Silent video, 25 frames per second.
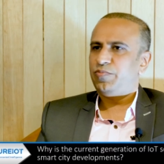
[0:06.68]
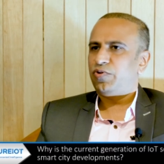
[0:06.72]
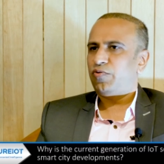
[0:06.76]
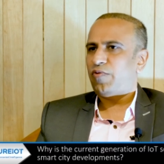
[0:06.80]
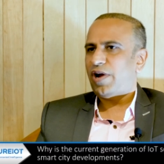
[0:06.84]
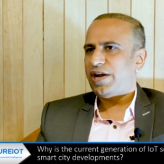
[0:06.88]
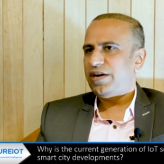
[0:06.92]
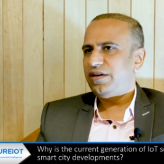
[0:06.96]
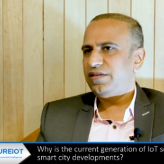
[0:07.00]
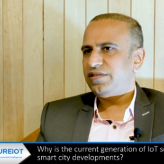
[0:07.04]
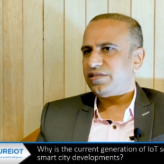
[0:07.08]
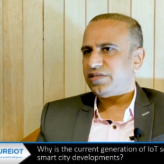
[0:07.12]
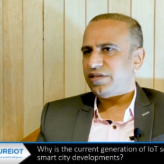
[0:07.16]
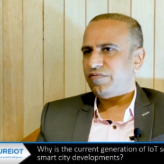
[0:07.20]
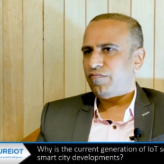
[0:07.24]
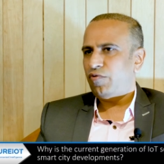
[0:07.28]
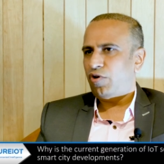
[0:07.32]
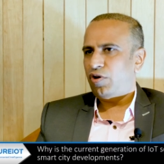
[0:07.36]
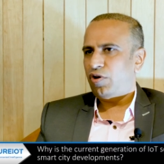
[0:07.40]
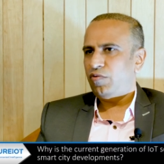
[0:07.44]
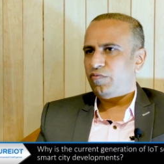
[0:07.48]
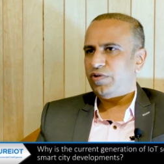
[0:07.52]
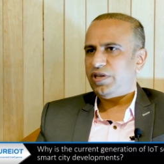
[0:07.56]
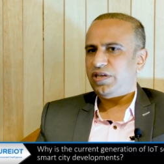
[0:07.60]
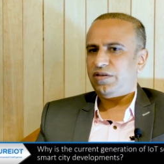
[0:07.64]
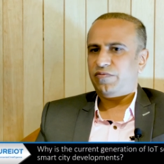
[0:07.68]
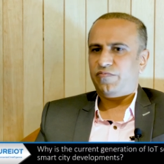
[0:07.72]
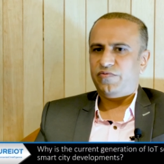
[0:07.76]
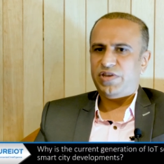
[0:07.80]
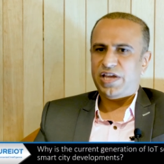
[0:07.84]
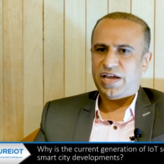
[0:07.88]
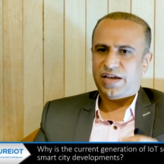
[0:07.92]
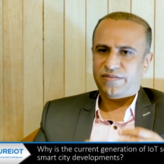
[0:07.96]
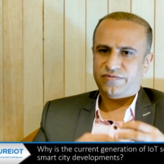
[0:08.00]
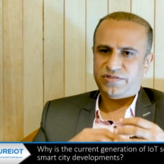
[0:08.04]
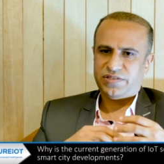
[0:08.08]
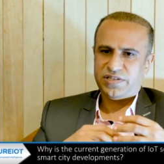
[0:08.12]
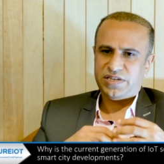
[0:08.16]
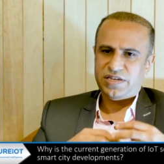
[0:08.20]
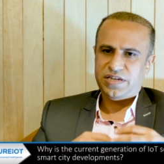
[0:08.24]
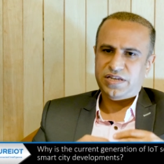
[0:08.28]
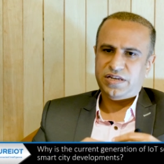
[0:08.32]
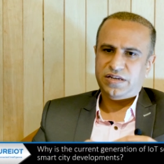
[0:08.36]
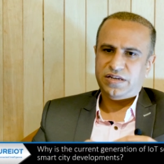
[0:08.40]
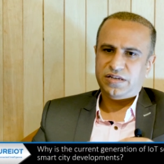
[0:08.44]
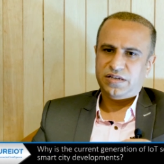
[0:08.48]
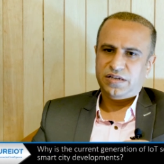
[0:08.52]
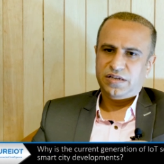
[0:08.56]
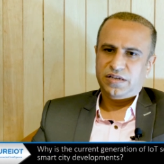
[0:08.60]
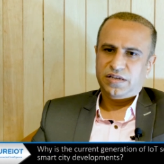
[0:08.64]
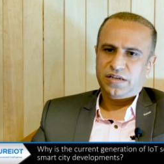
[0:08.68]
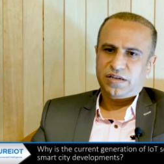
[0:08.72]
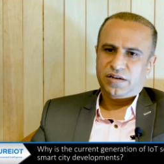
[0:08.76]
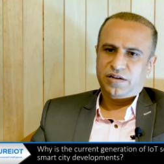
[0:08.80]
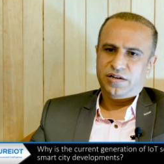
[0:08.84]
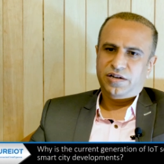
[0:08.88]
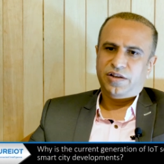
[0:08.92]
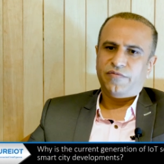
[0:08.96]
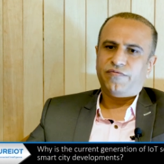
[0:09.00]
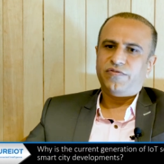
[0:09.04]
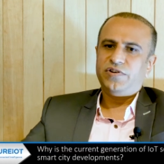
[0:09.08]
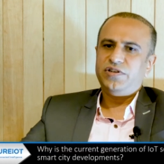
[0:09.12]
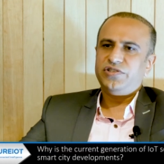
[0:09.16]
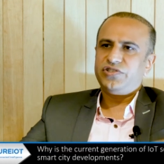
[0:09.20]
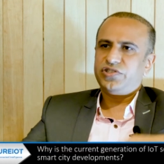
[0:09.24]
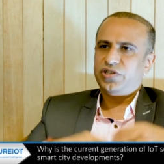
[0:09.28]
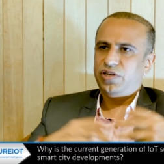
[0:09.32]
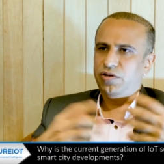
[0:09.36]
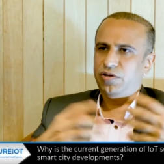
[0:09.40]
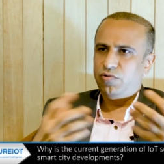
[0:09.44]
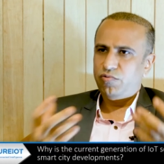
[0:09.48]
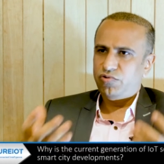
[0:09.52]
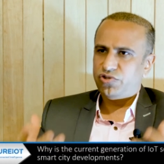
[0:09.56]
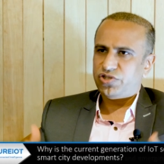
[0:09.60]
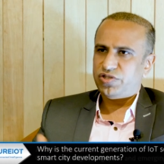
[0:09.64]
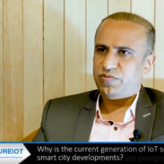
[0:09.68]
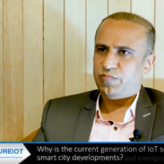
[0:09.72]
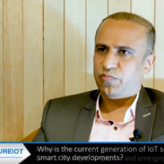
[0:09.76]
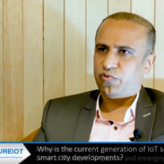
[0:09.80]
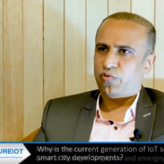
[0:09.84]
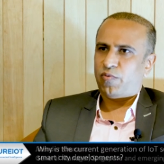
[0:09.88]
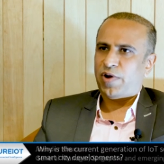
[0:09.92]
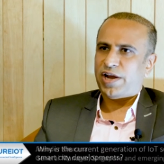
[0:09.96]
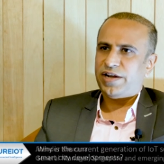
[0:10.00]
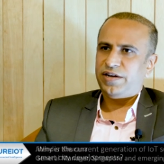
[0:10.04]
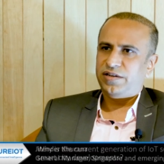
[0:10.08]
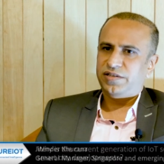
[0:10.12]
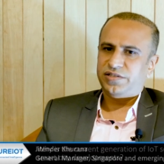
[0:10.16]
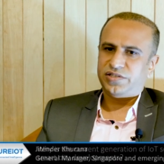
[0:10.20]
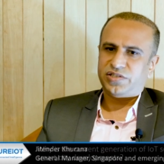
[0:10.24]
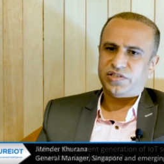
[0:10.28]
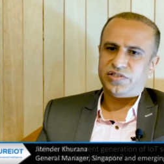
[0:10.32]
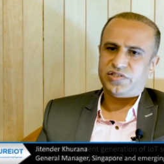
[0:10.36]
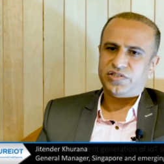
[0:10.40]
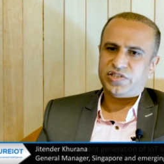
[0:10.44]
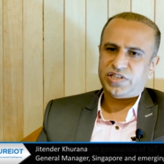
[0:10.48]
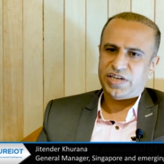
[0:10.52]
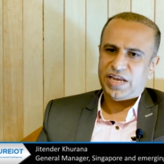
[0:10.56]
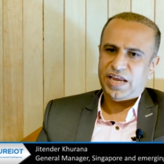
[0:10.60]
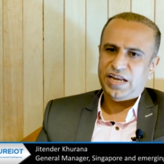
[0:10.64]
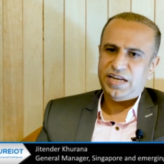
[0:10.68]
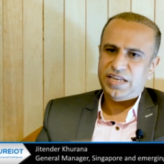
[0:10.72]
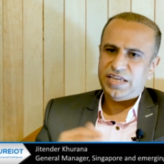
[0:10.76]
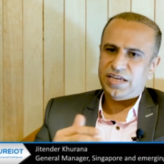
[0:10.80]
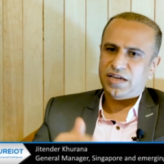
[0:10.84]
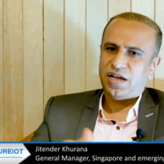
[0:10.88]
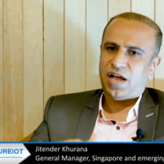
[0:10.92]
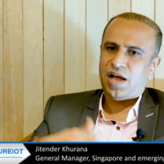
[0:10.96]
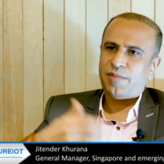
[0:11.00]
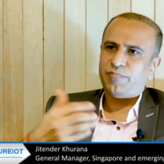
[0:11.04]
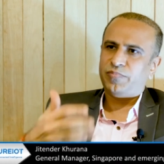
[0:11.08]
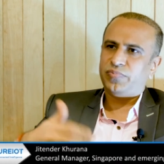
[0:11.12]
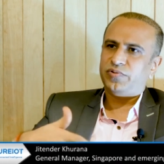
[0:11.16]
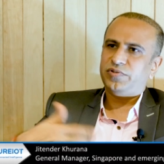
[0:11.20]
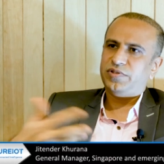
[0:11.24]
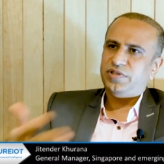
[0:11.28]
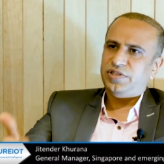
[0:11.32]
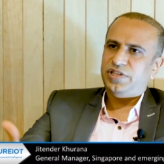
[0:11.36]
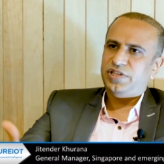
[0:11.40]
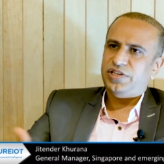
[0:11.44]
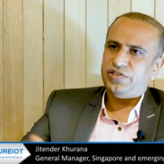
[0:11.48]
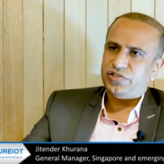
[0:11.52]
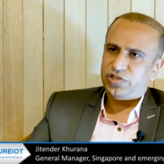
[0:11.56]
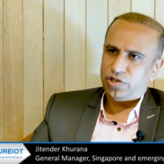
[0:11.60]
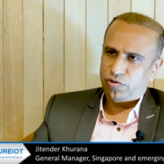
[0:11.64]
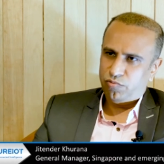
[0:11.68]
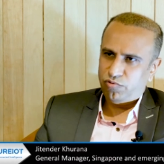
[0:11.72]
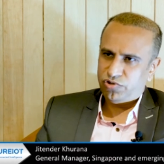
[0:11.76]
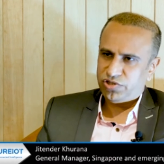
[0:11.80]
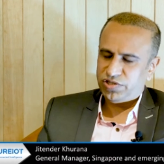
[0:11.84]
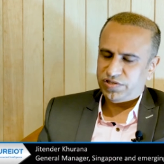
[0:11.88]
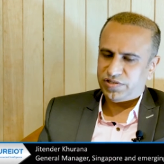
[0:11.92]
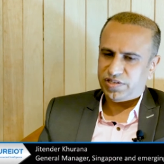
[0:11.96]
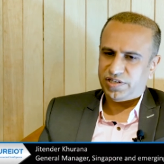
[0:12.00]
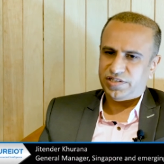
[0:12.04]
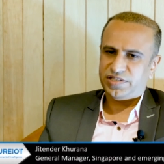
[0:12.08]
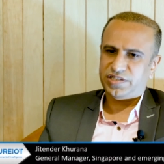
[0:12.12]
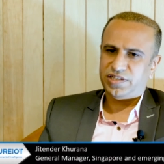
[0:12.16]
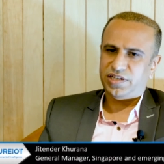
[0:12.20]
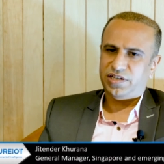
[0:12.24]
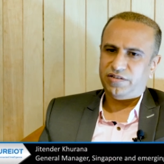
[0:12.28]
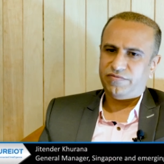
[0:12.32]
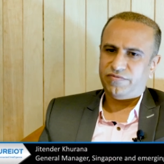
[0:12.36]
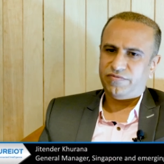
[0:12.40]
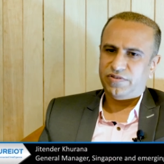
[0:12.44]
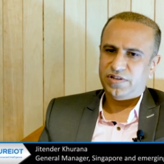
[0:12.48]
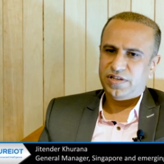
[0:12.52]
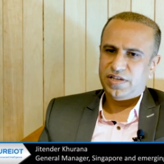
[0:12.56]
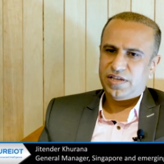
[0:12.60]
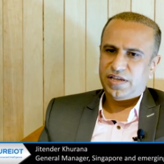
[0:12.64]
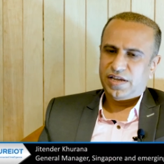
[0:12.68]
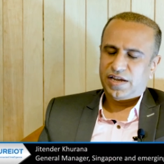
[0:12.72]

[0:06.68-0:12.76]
providers evolving. We have seen different solution providers scaling up the solutions itself.